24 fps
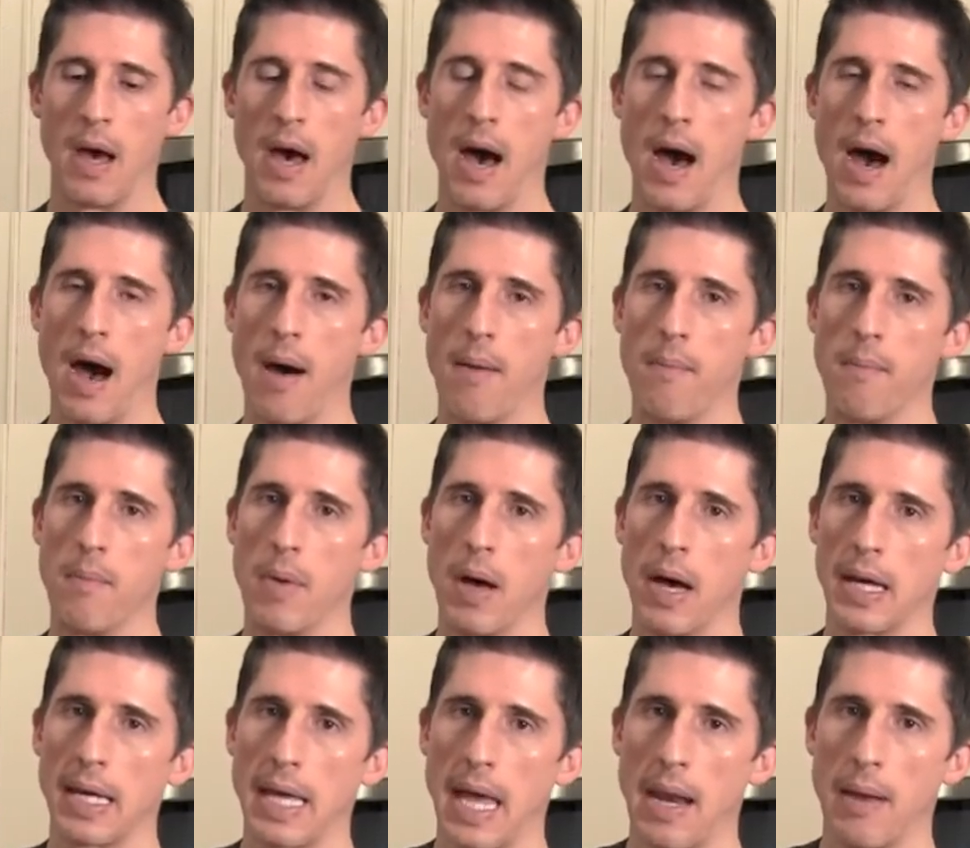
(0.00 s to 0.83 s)
um,
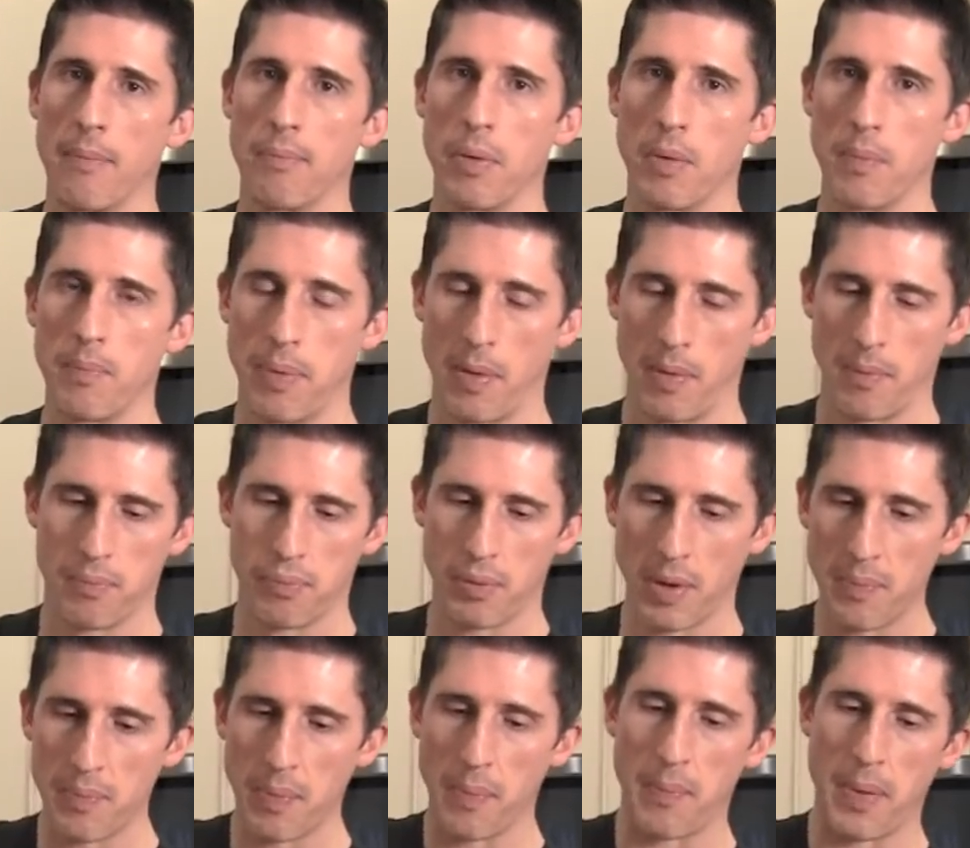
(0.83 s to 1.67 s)
again, a
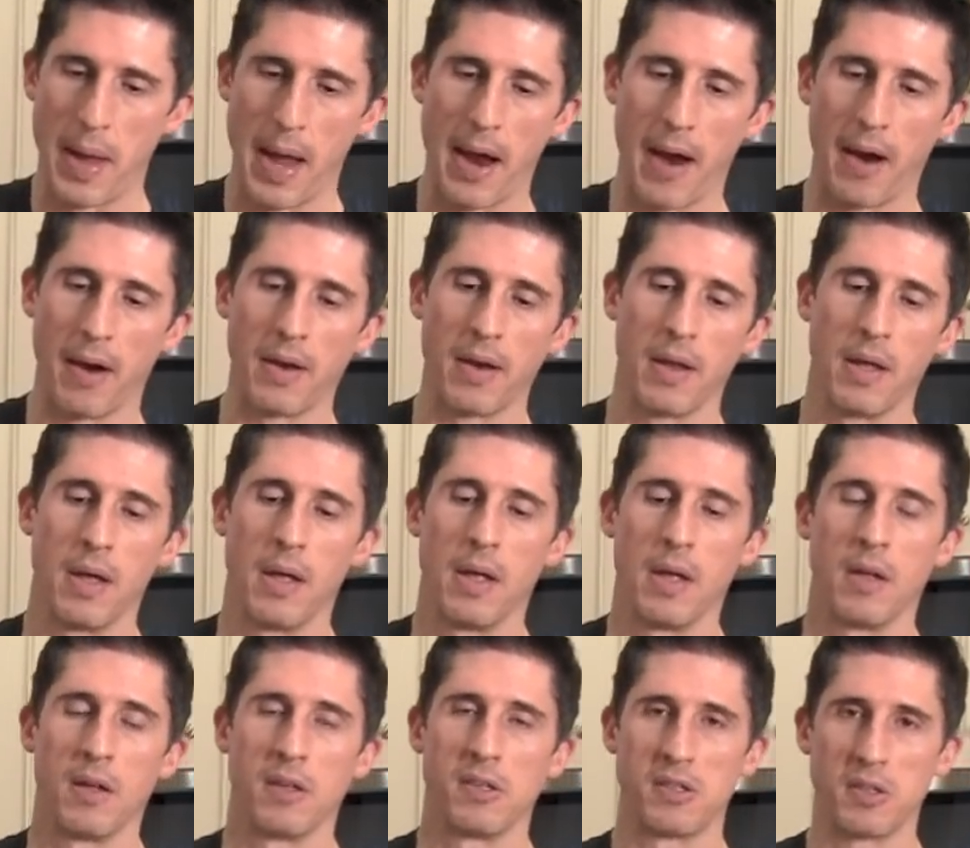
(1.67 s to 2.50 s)
pre-prepared
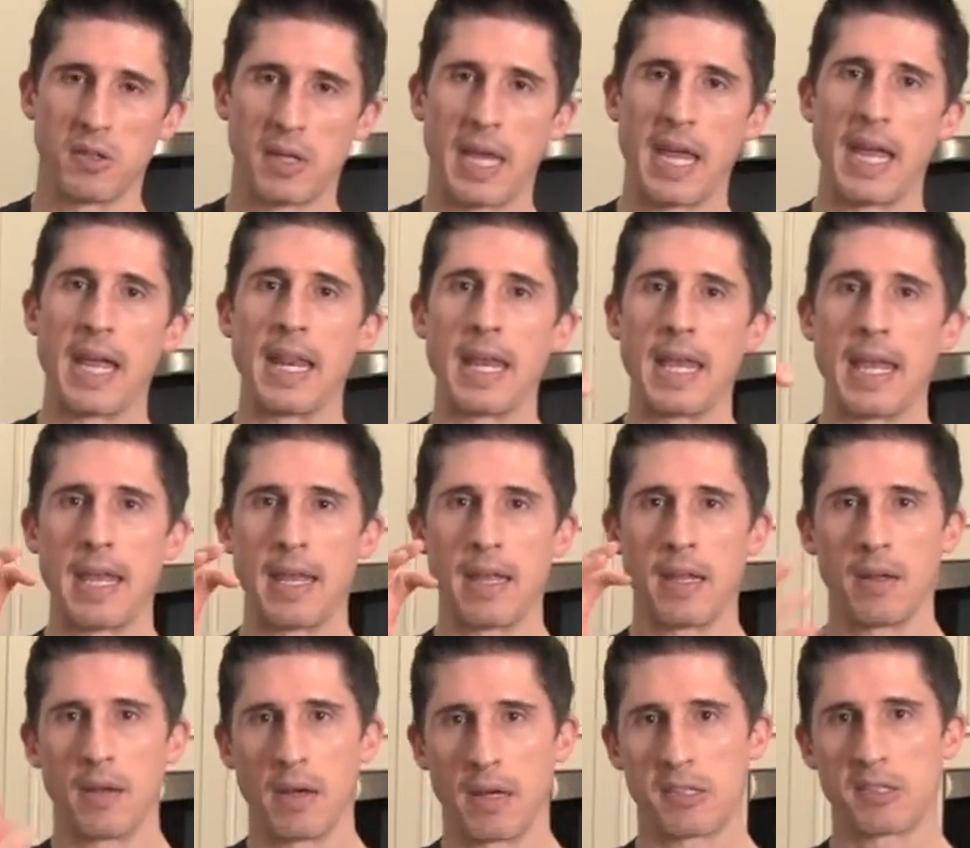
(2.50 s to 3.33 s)

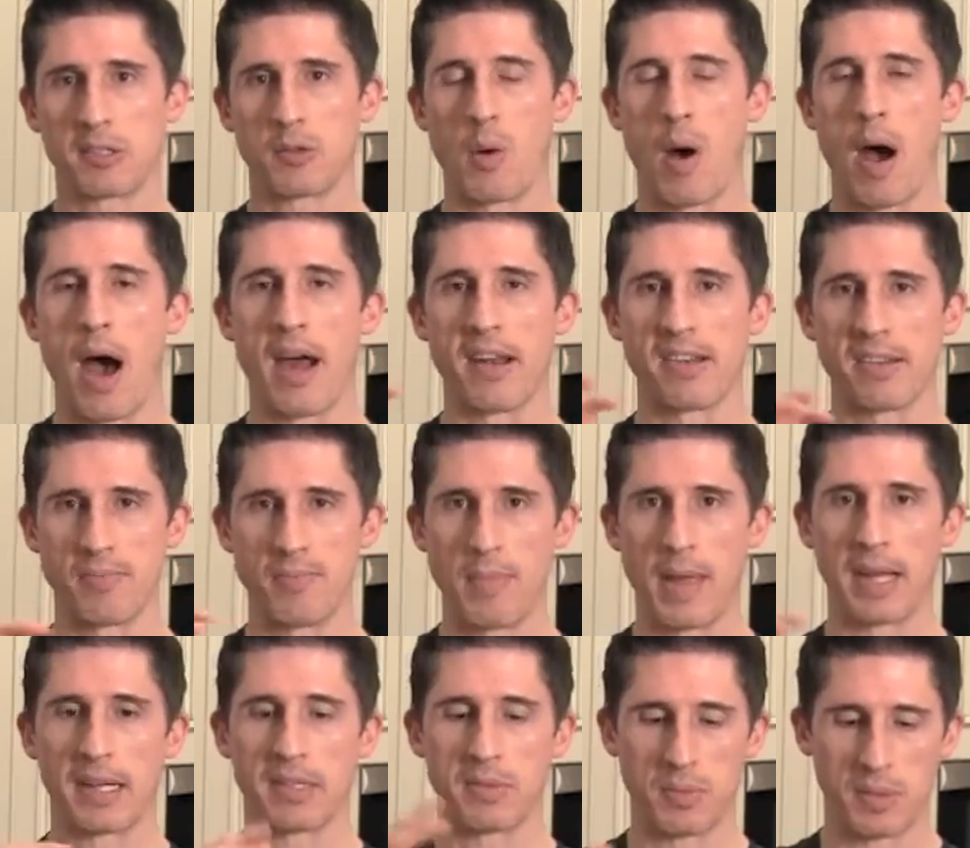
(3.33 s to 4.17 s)
zucchini, squash
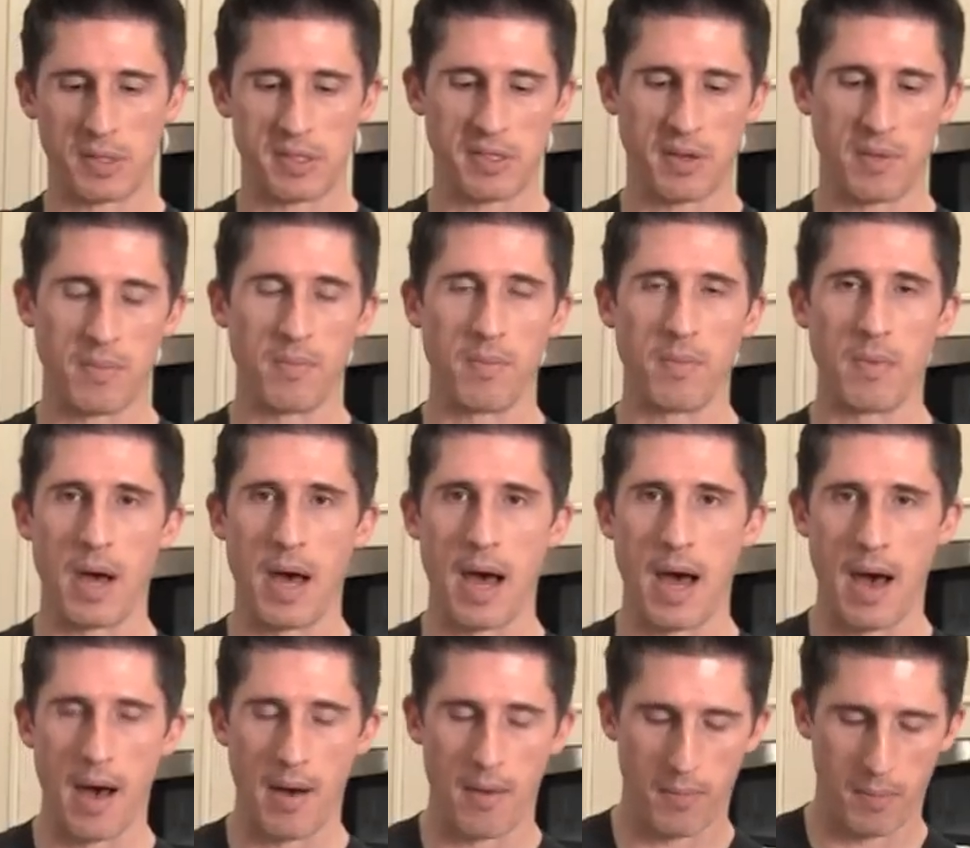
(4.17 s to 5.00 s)
mixed with some,
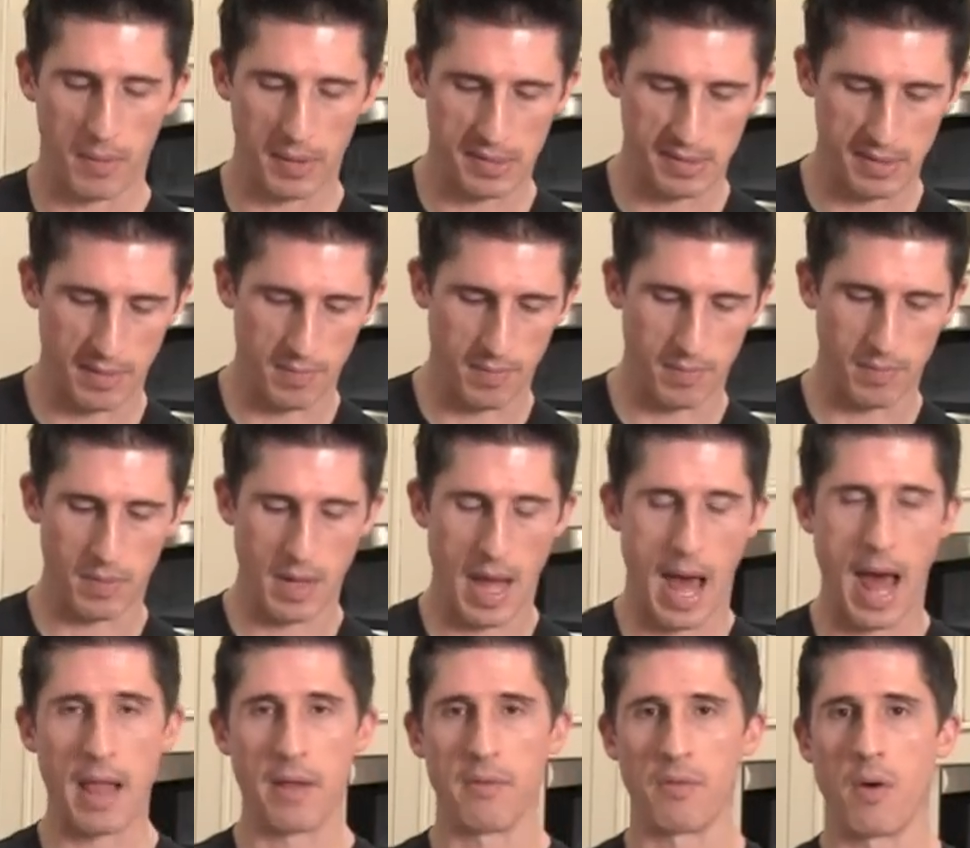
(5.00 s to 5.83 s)
uh, with some
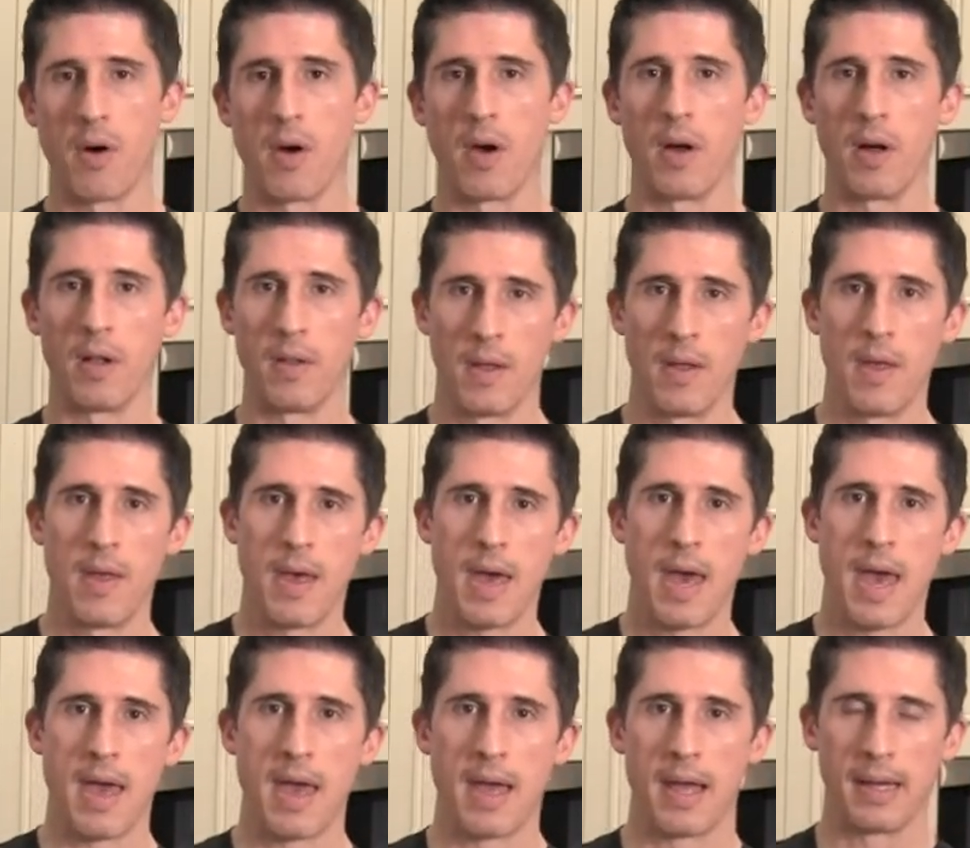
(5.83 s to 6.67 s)
olive oil
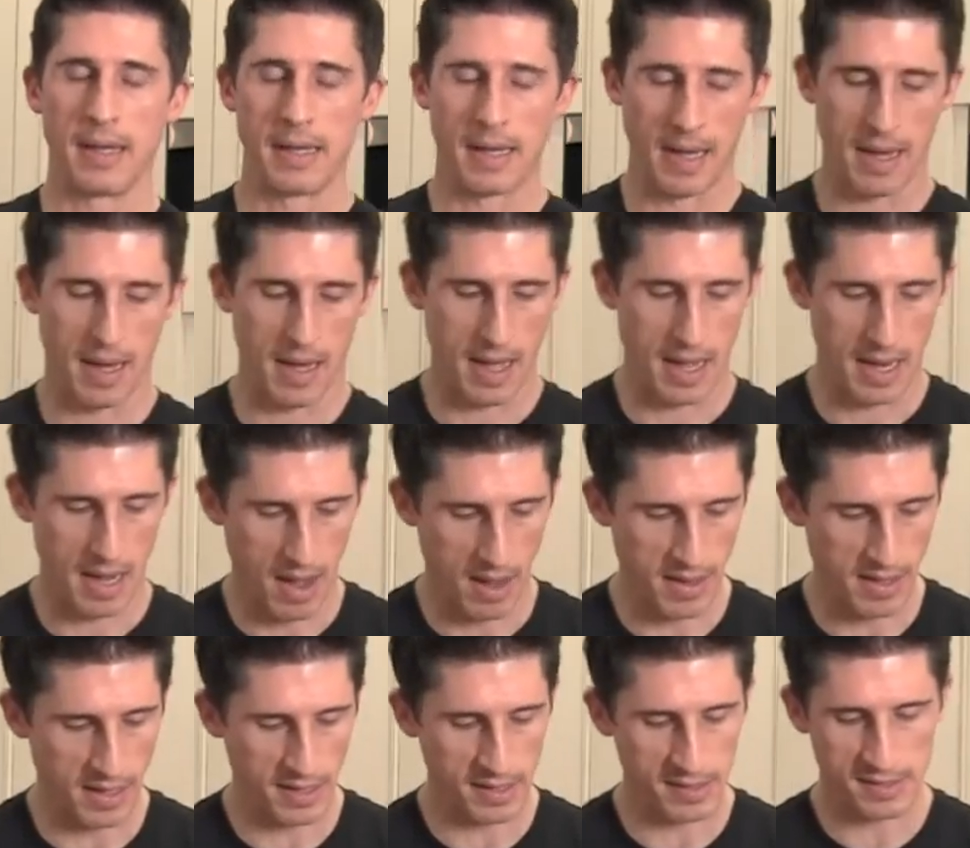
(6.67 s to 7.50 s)
and, uh, and
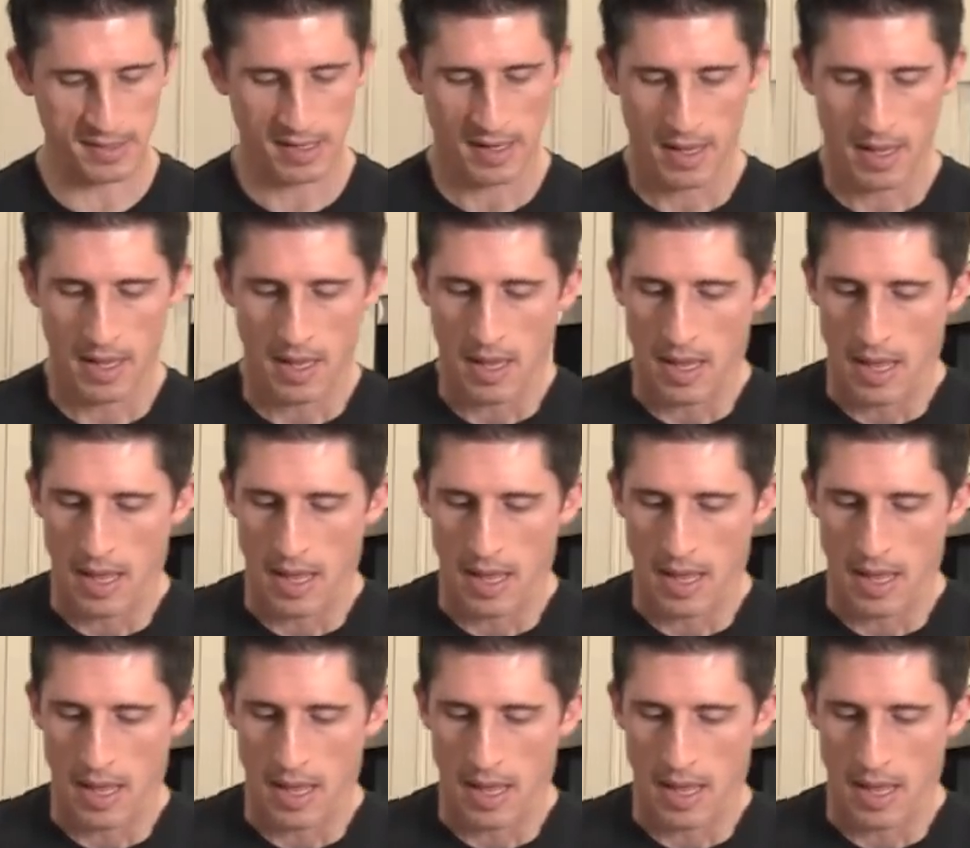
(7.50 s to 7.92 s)
onions